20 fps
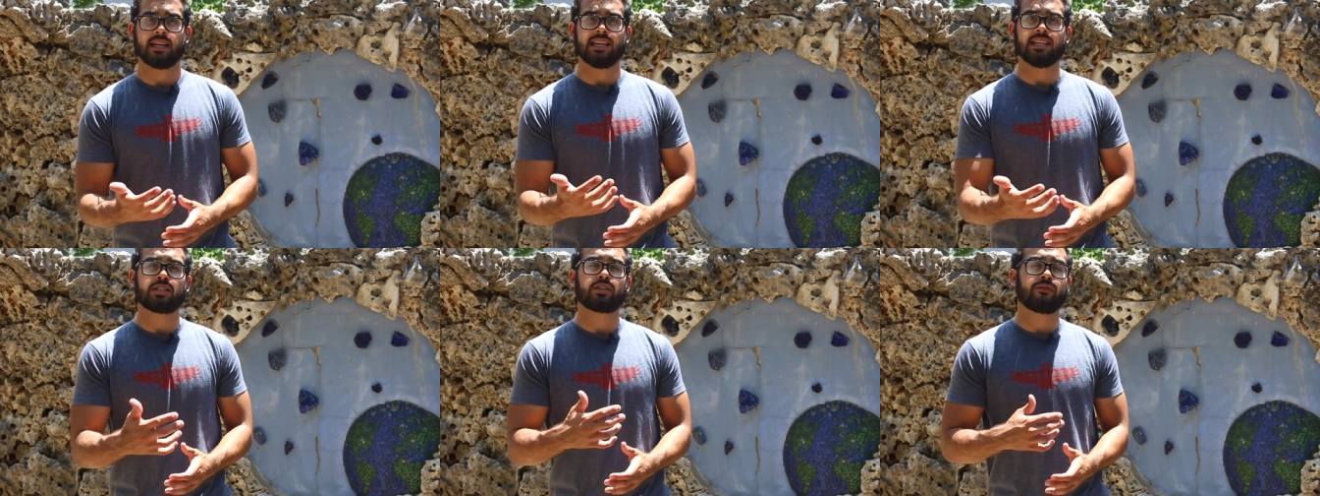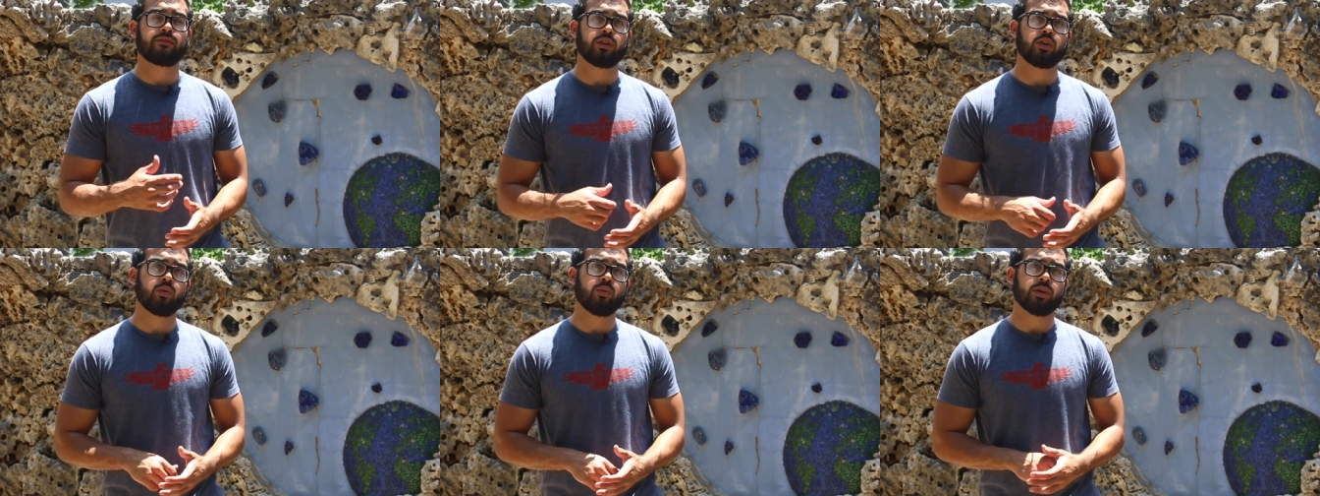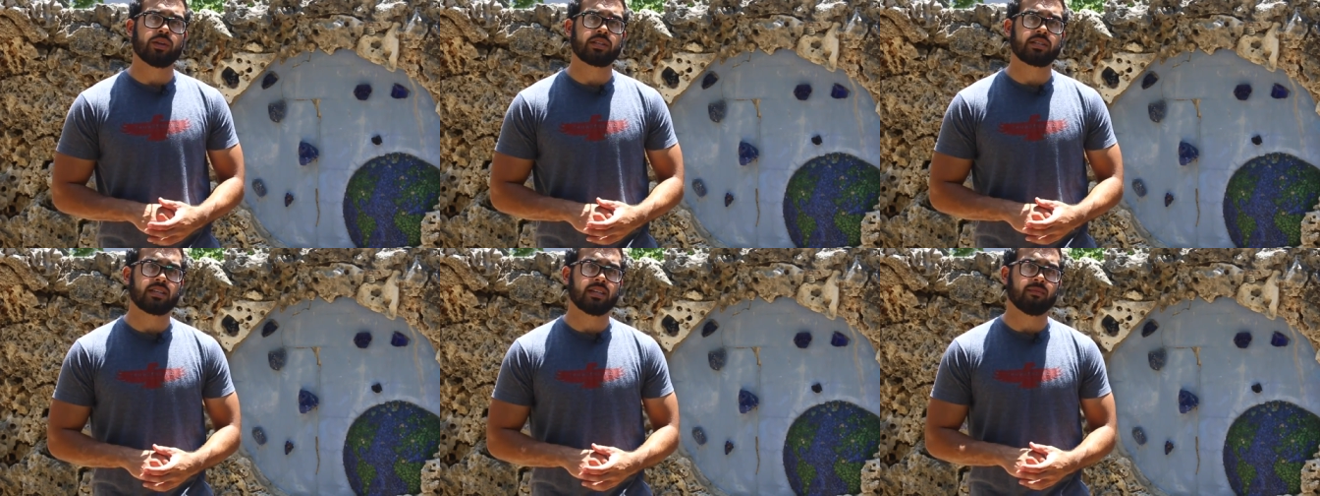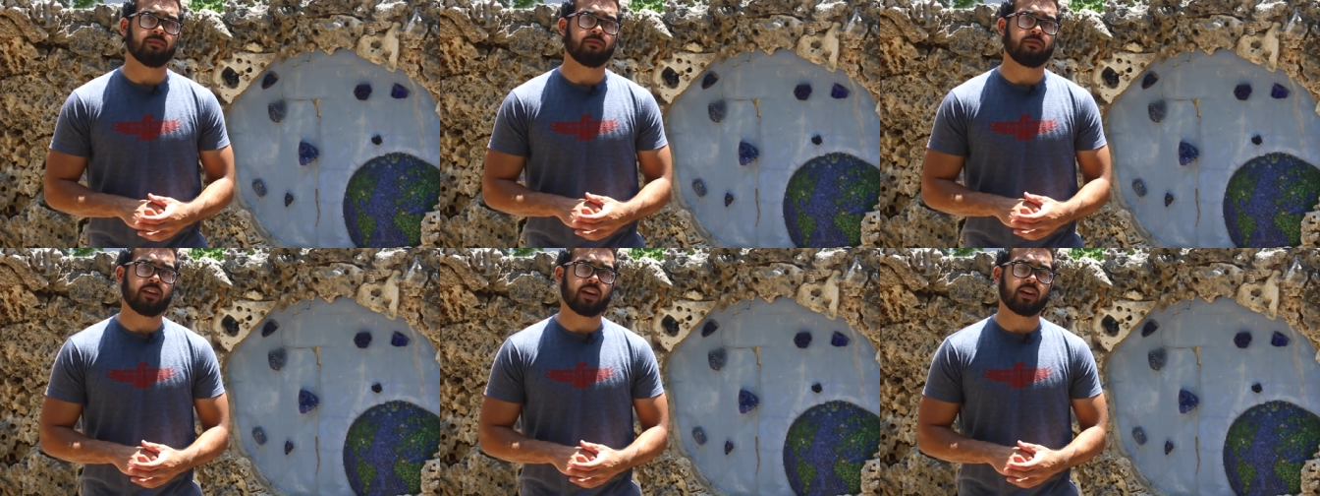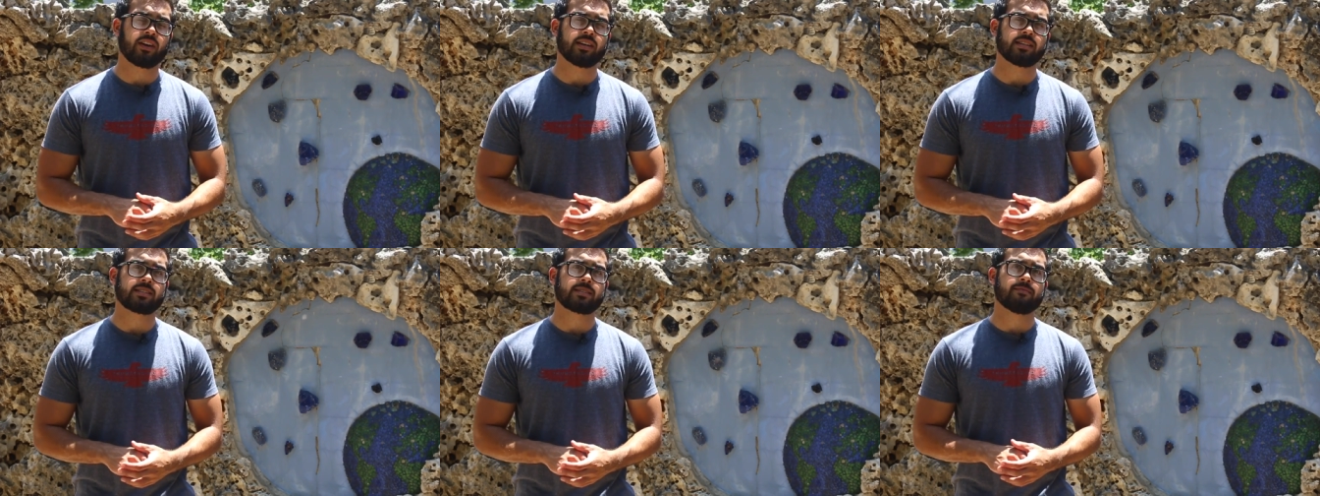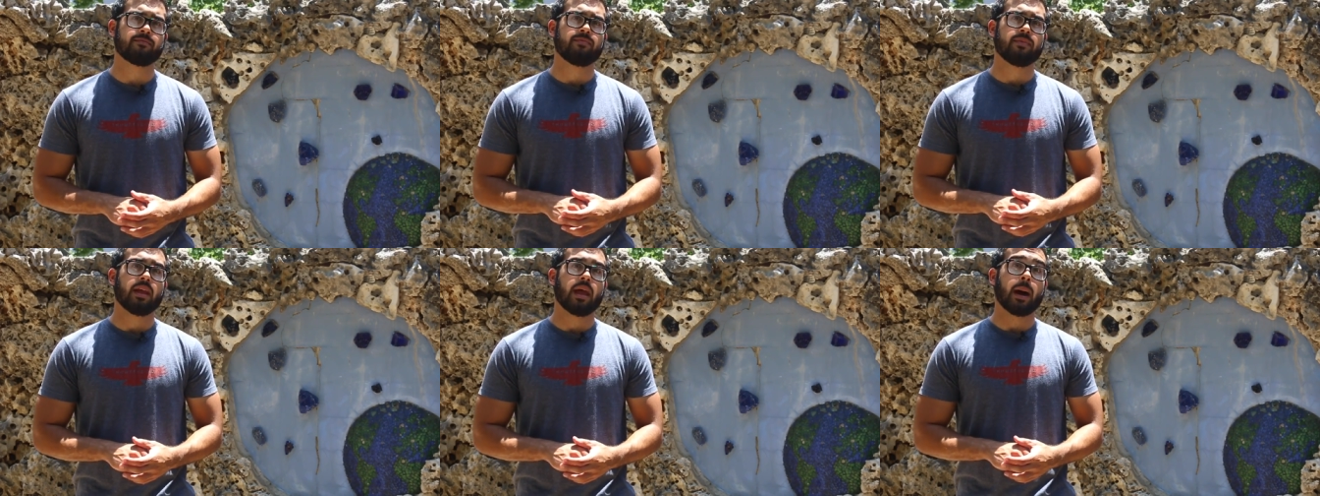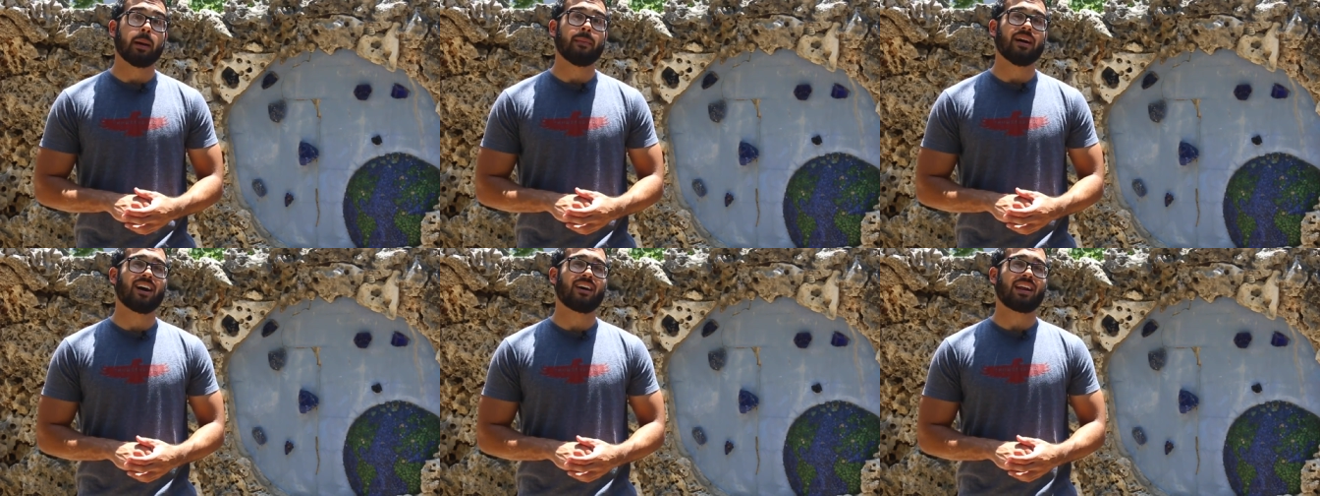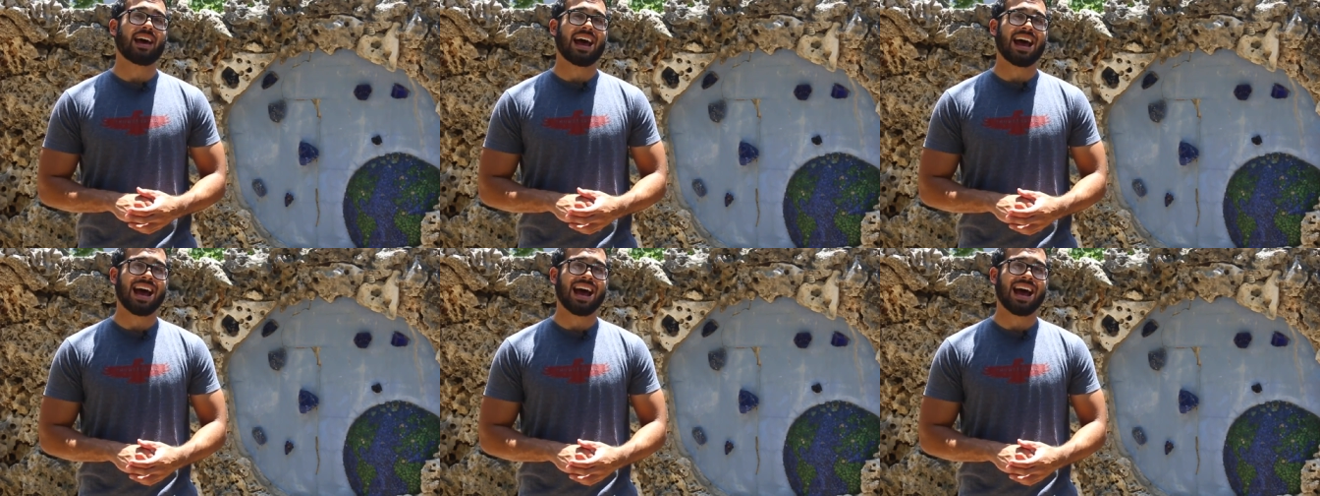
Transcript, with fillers: interview with Tim Ferriss Ferriss about